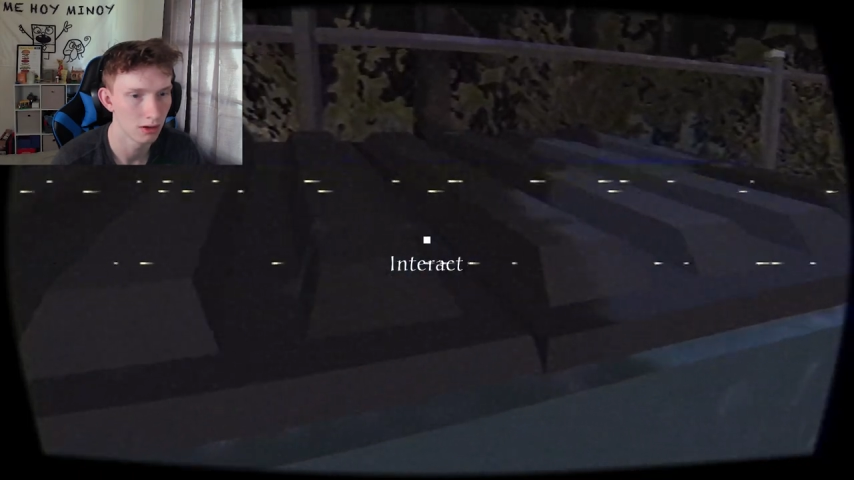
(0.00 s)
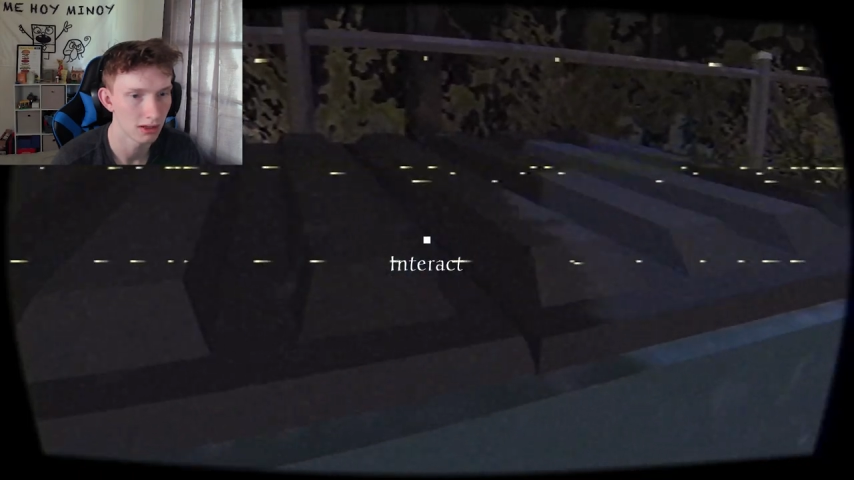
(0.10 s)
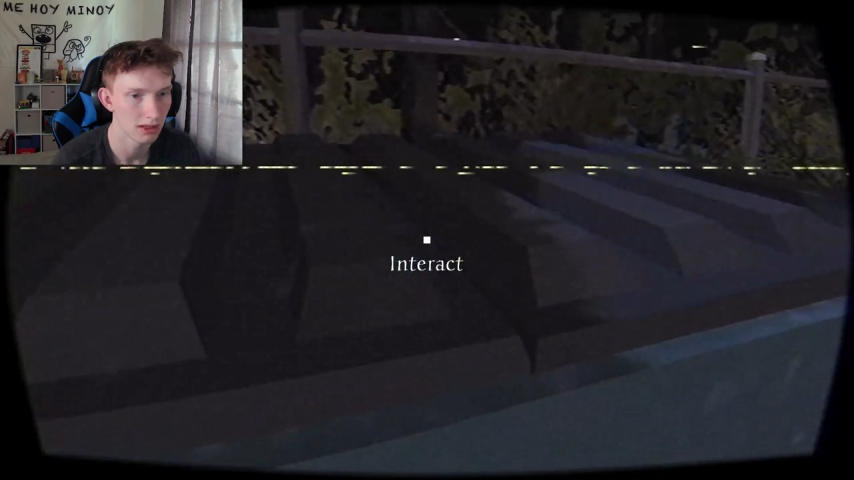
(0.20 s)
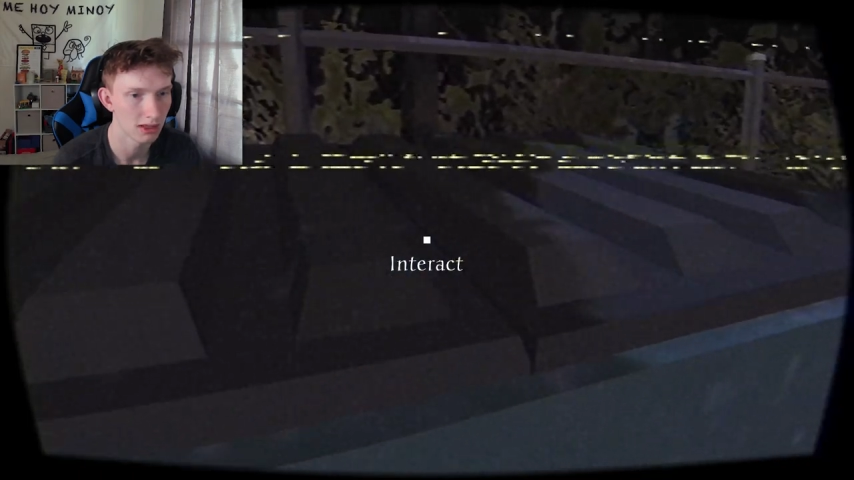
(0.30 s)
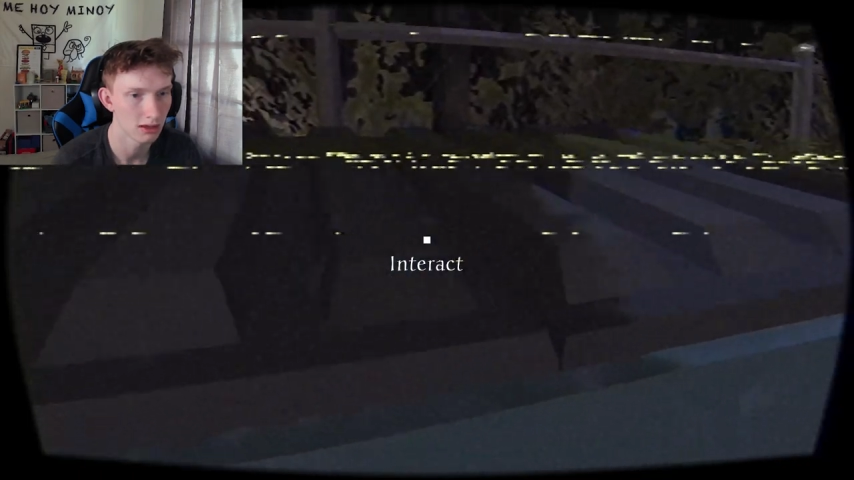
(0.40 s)

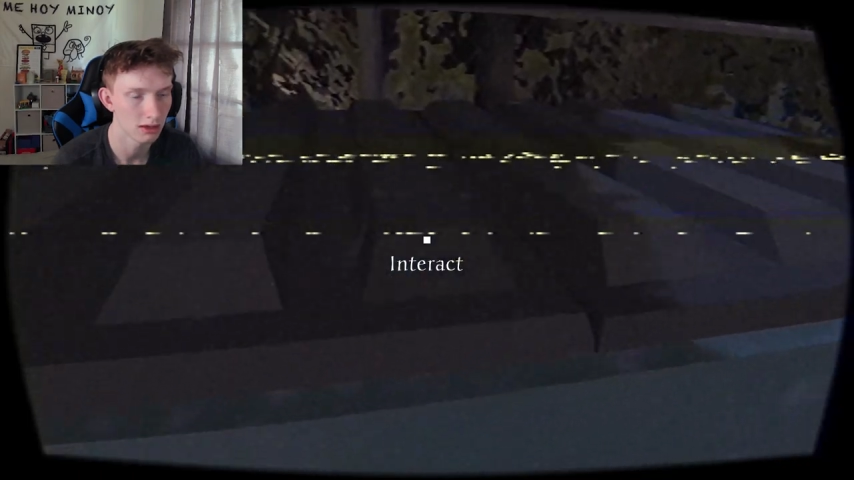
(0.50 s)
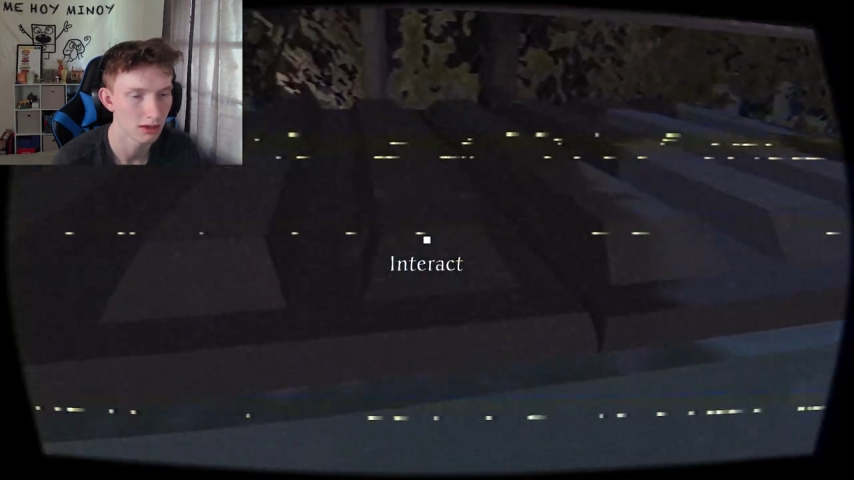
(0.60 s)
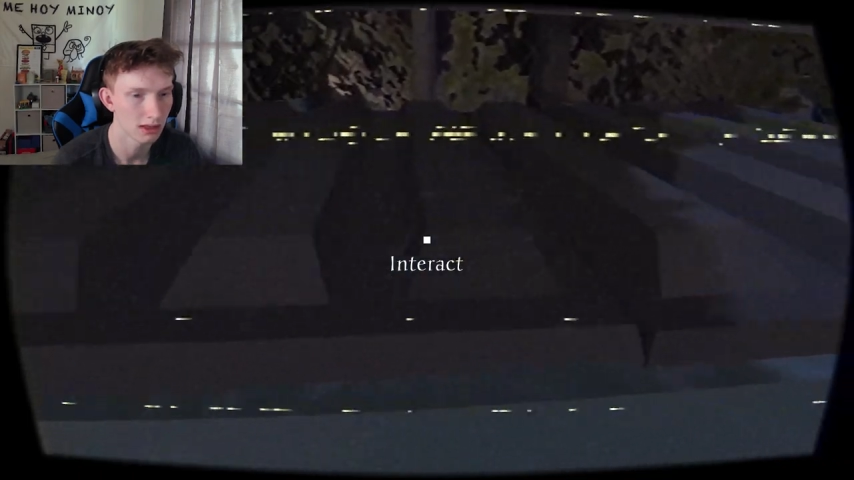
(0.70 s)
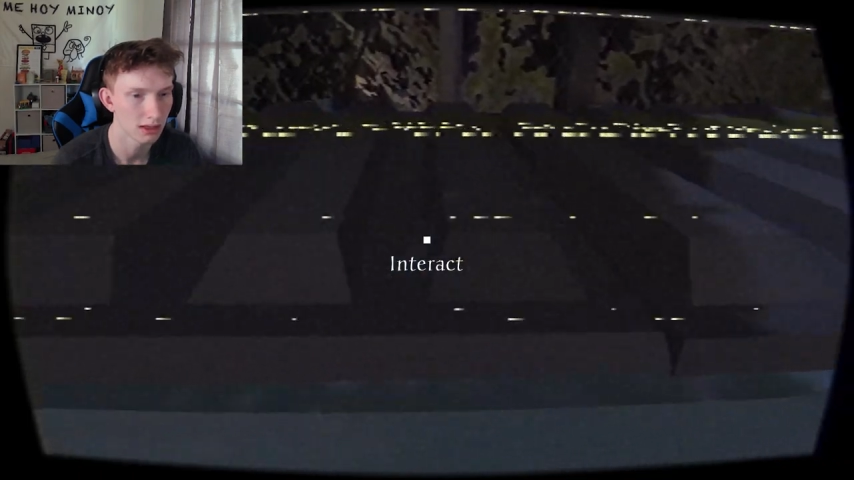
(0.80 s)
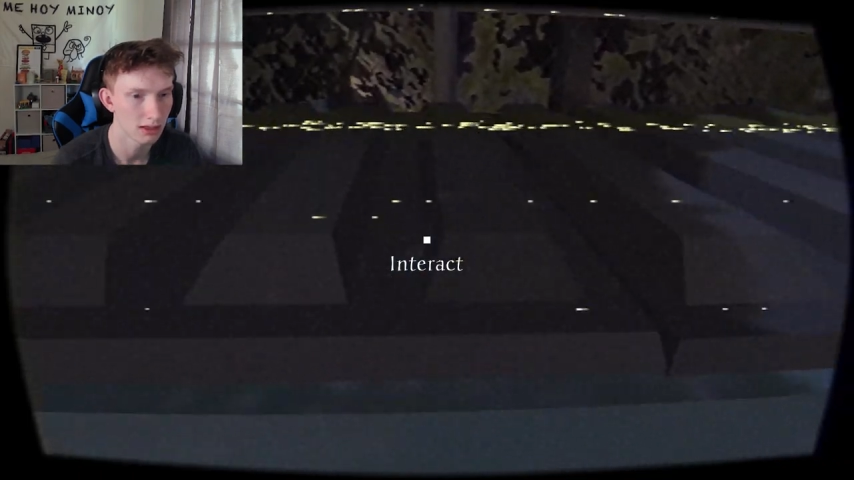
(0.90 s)
E,
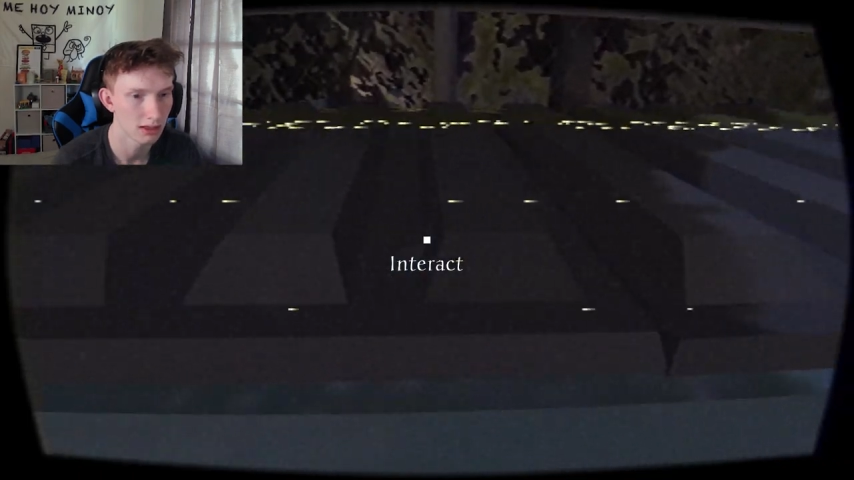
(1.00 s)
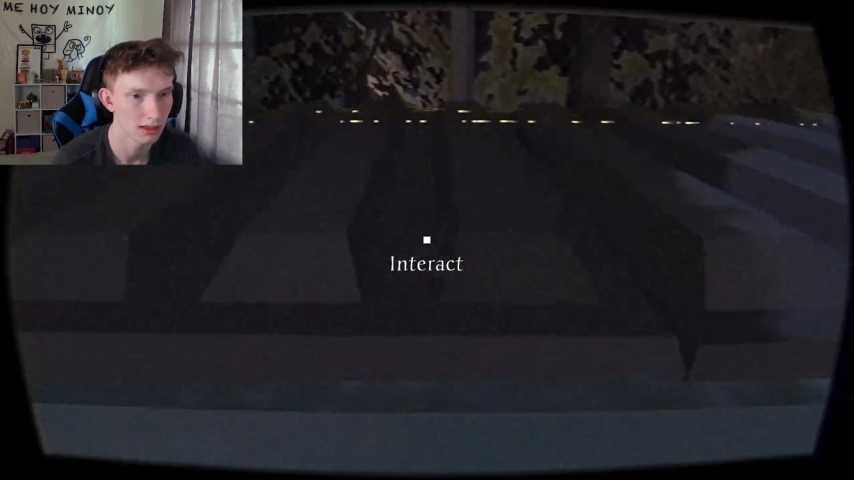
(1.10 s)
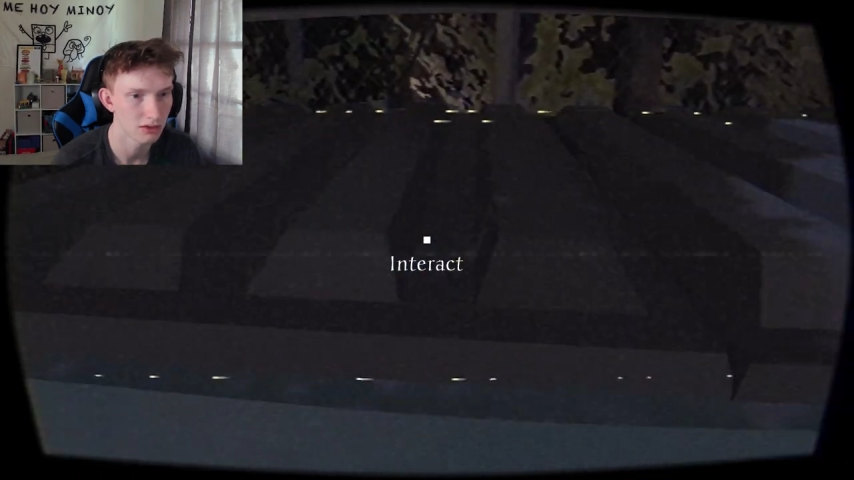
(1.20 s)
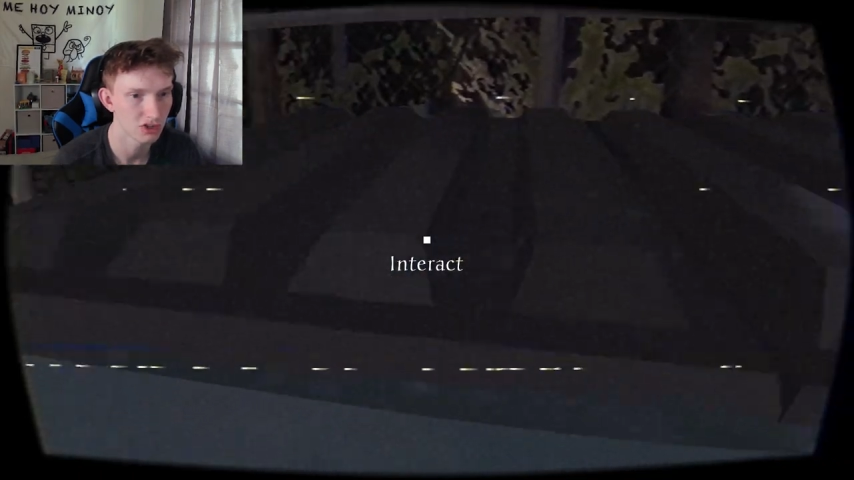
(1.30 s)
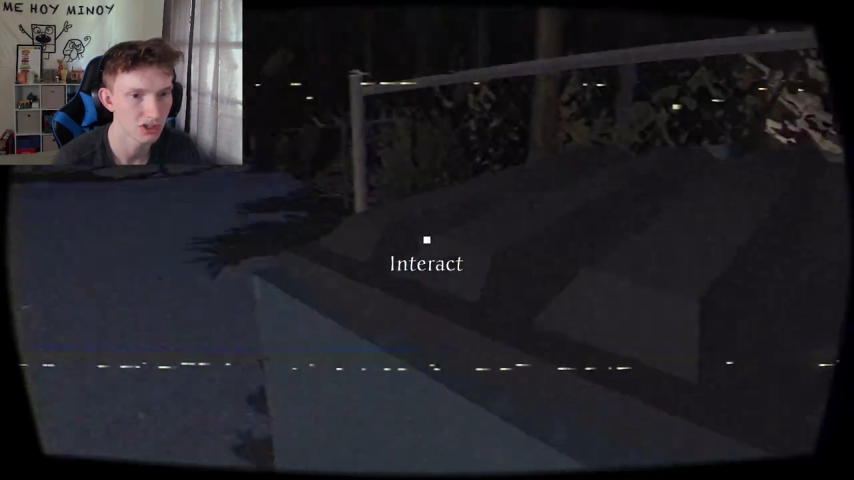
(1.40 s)
E,
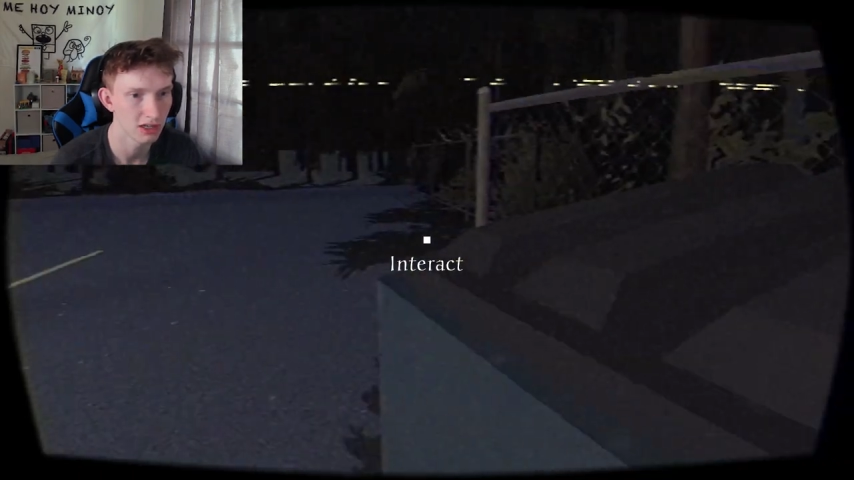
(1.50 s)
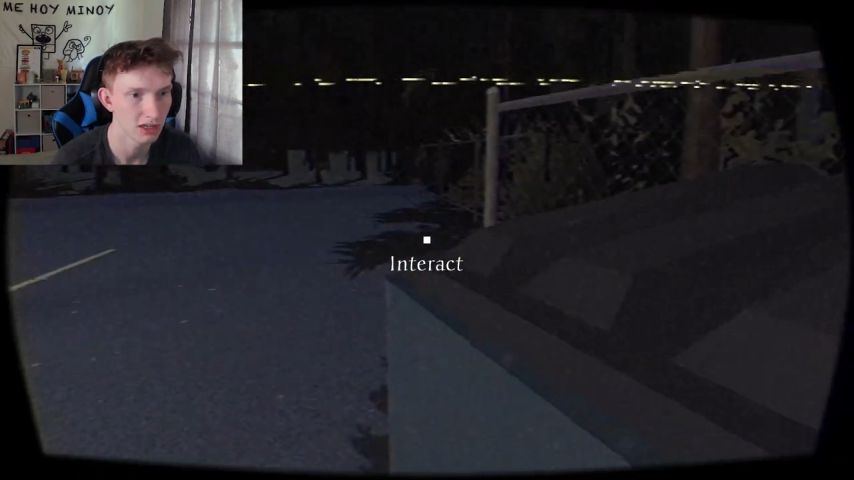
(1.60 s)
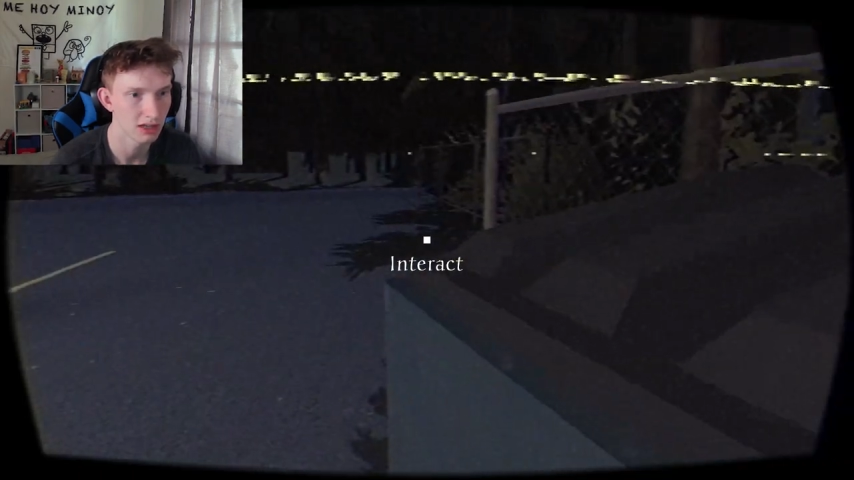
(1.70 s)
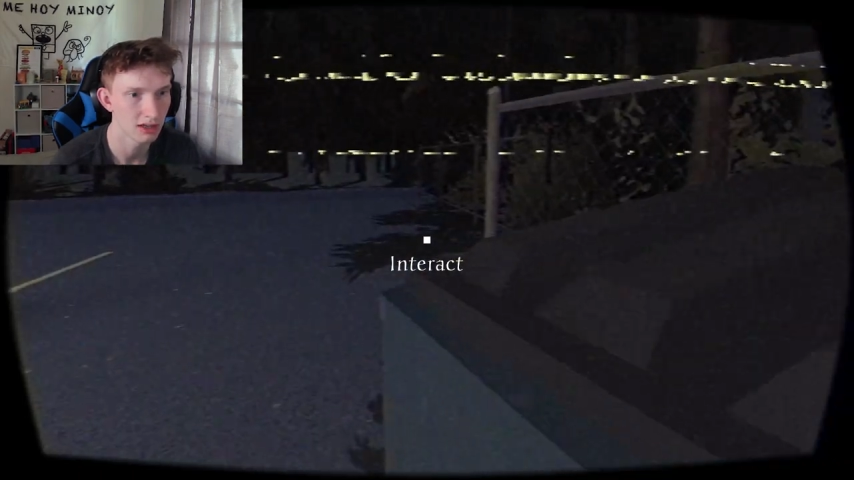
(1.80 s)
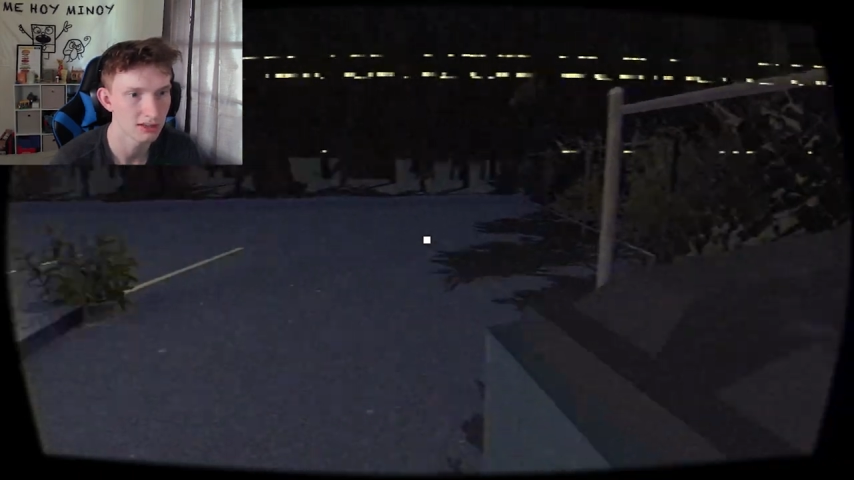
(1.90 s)
E, G,
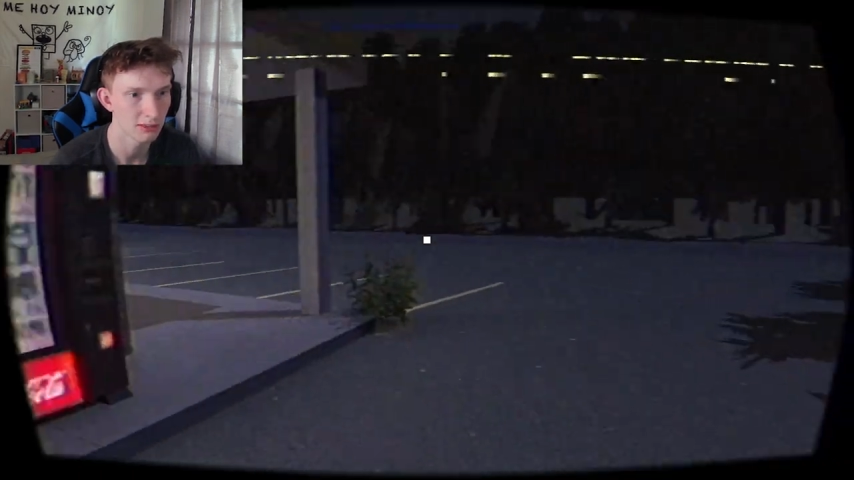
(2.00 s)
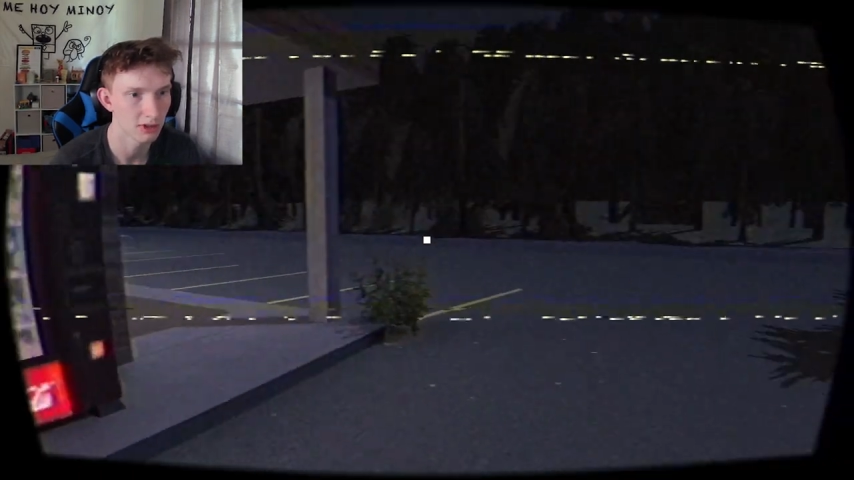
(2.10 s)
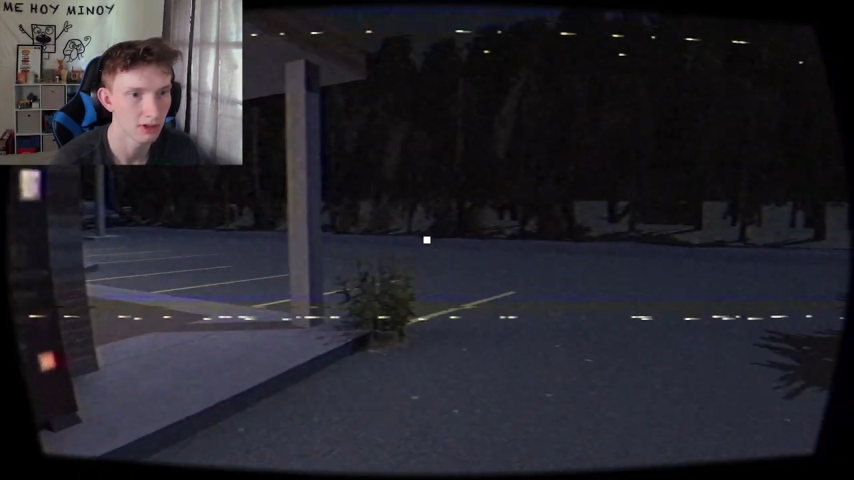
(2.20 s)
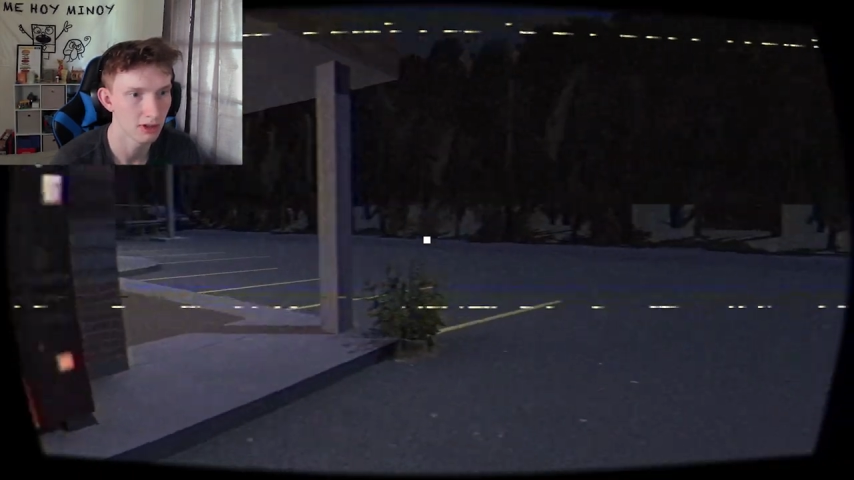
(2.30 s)
E, something.